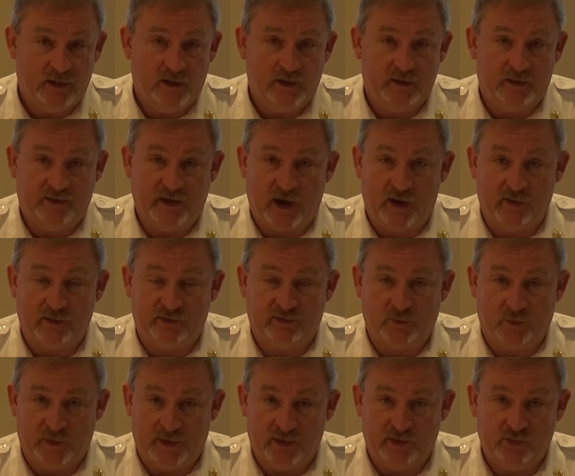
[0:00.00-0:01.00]
The terrorists
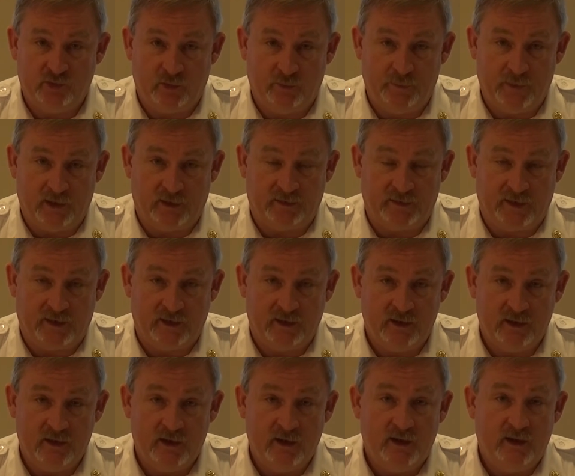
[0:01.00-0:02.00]
went into a building,
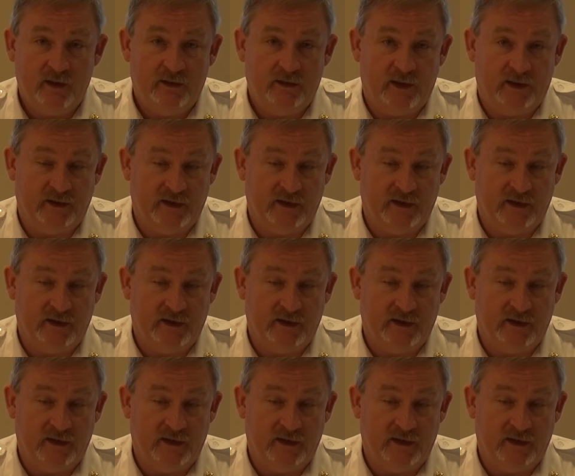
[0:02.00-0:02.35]
they